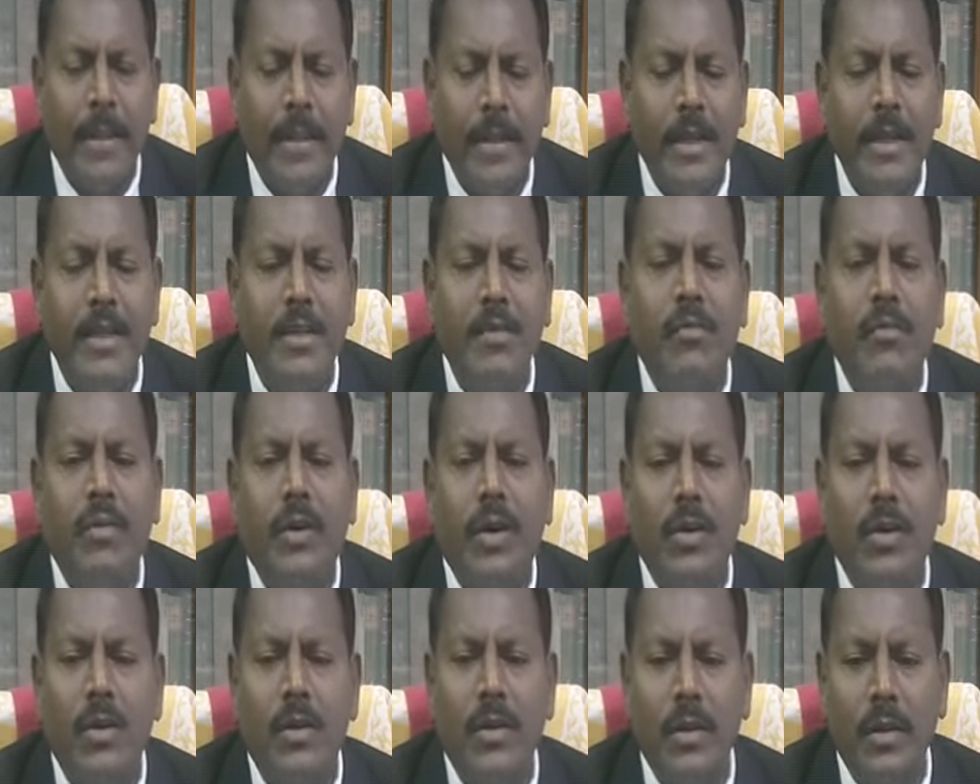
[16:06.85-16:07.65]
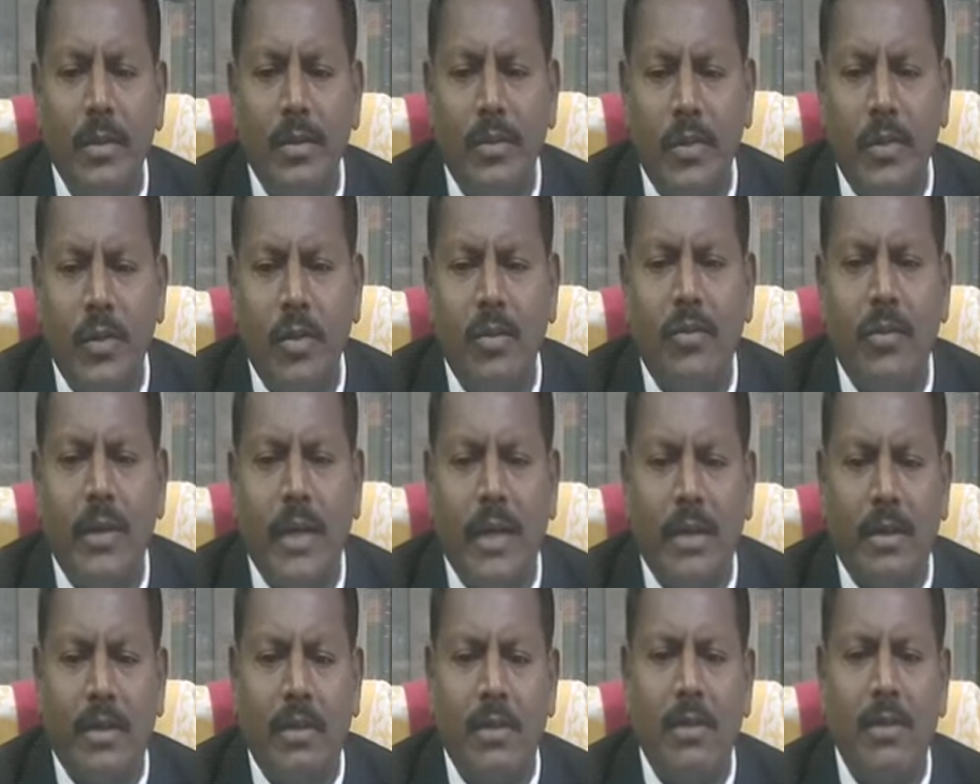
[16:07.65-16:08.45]
It followed ipso
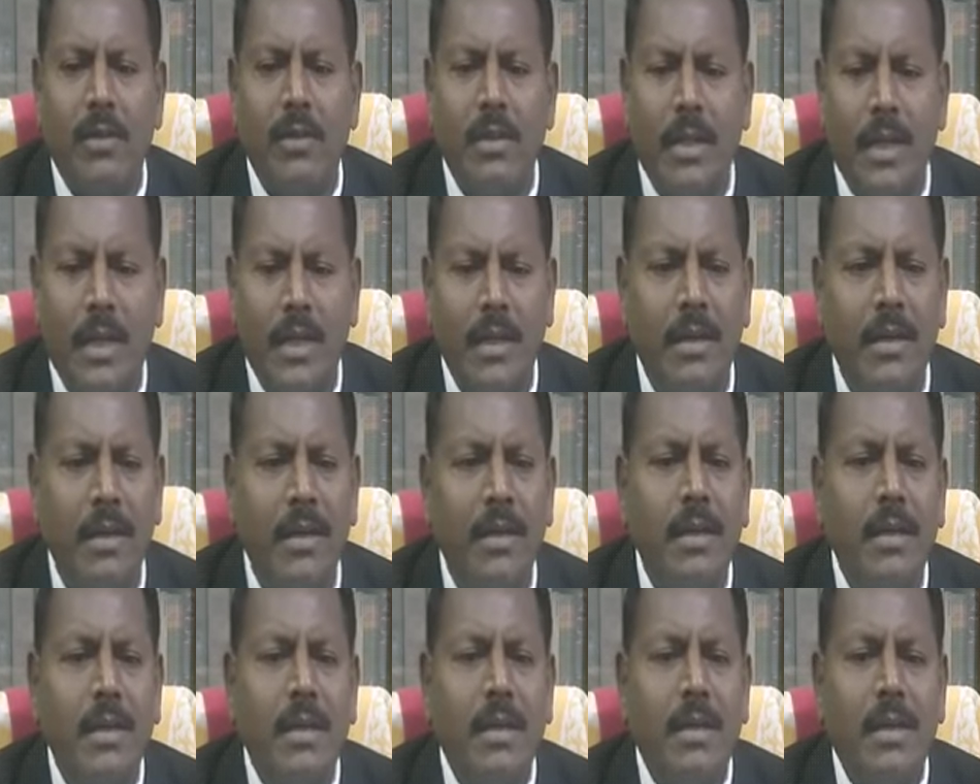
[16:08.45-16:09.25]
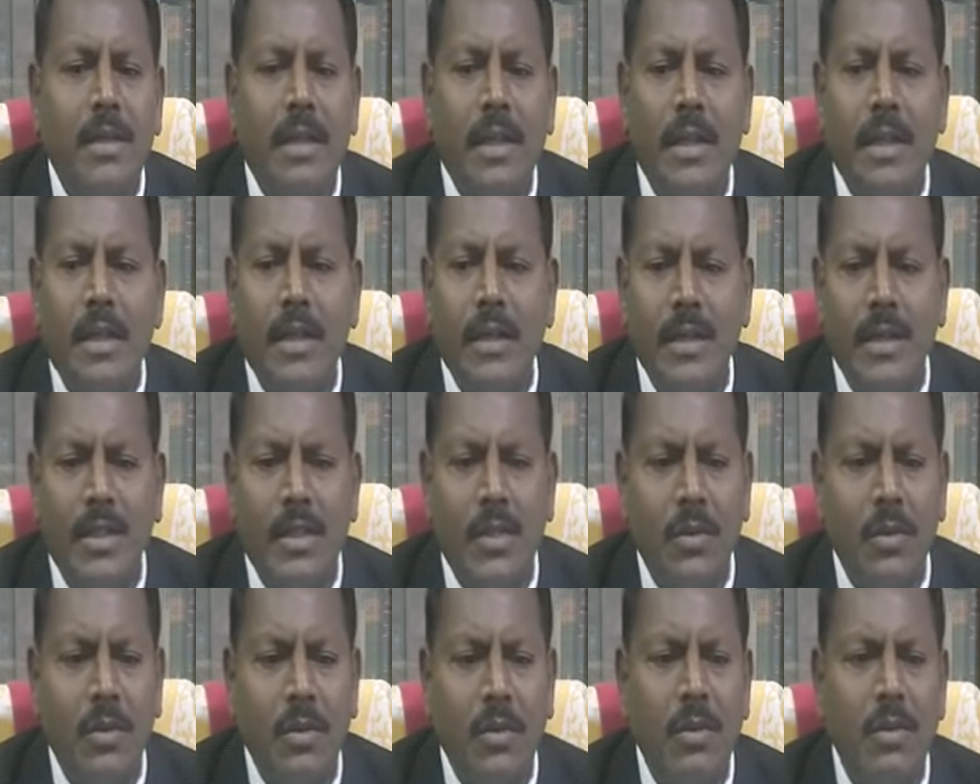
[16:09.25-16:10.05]
facto that there
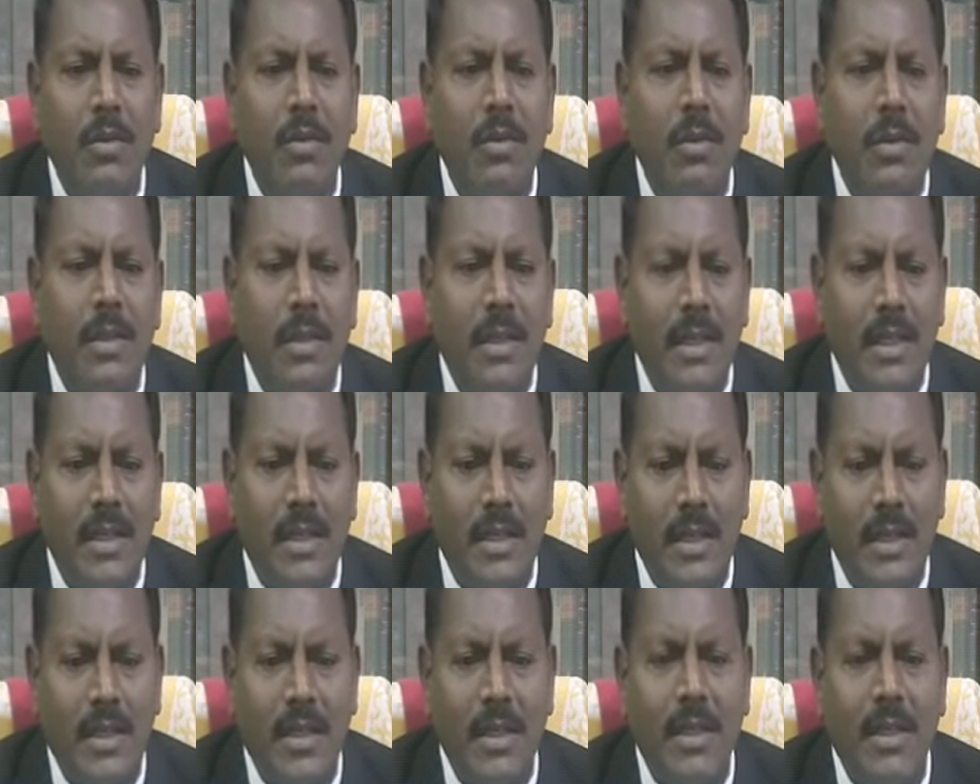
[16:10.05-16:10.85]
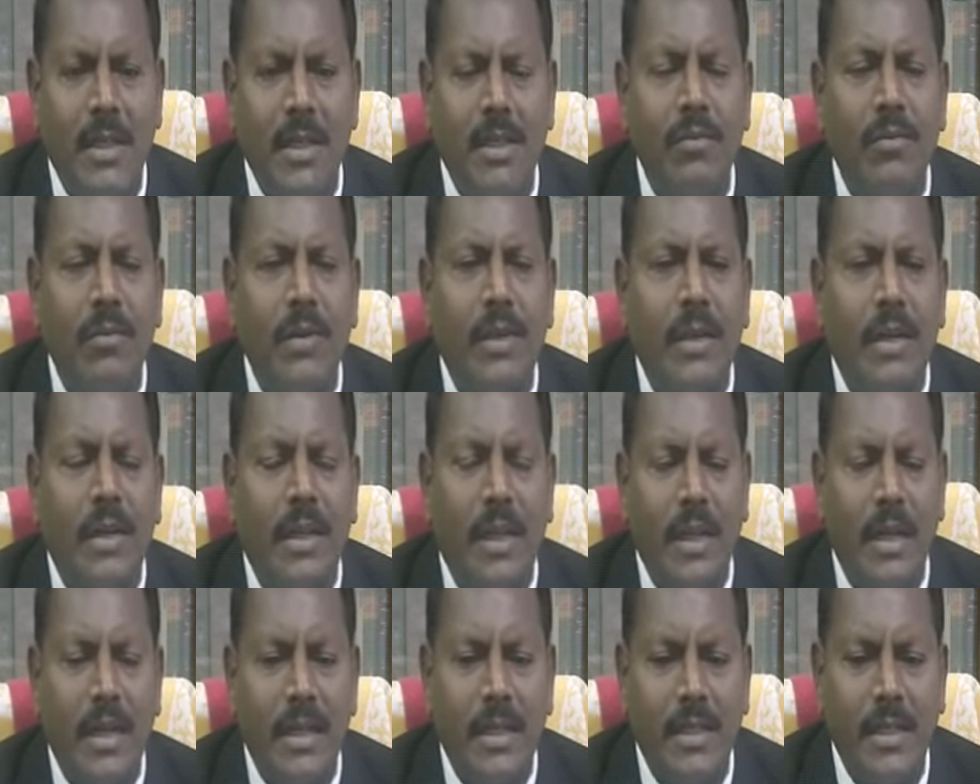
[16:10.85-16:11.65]
is no necessity for
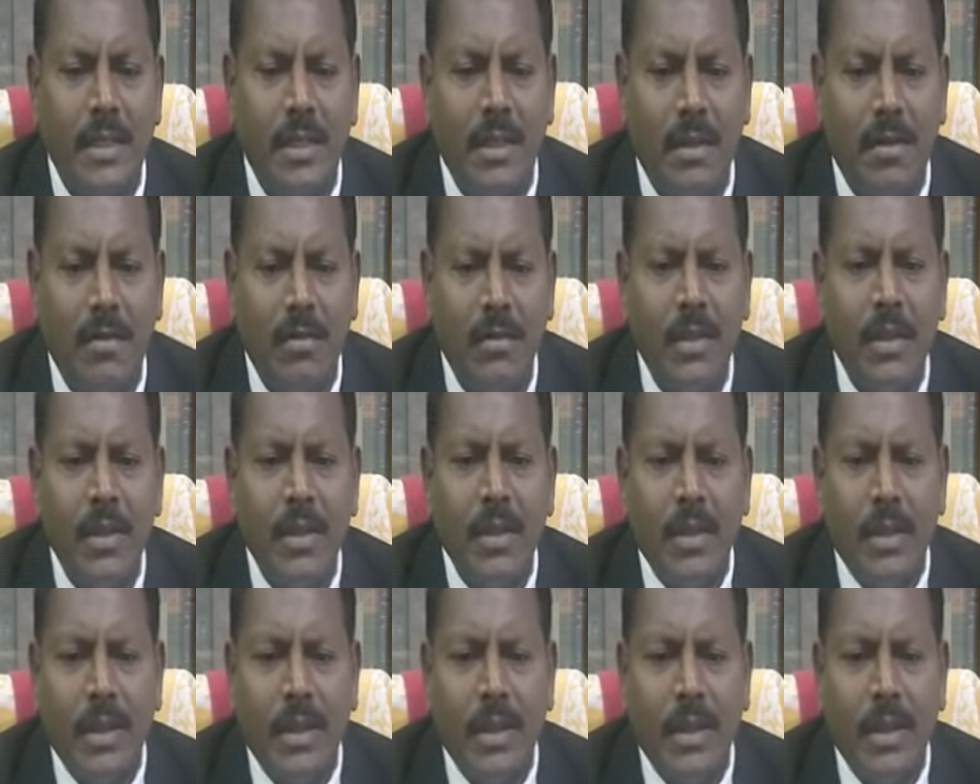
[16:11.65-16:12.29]
collection of